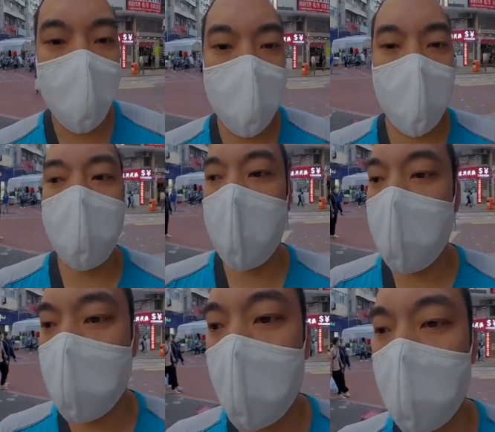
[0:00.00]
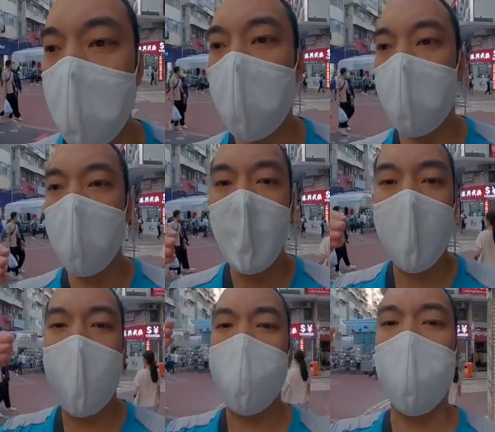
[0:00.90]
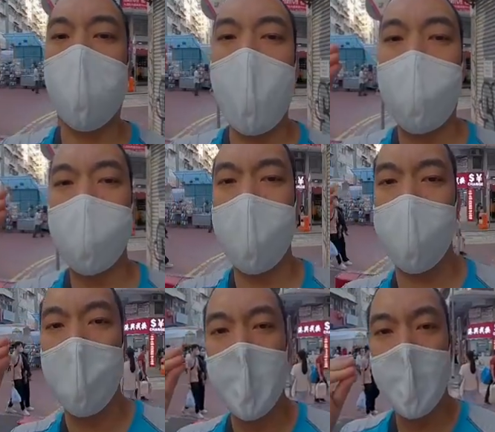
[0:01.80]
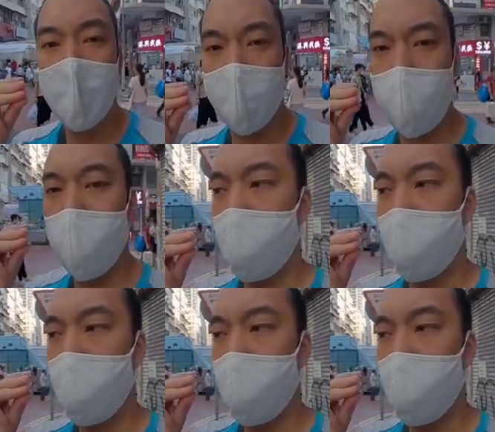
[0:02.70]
my mask on. I can't do a clap because one hand's.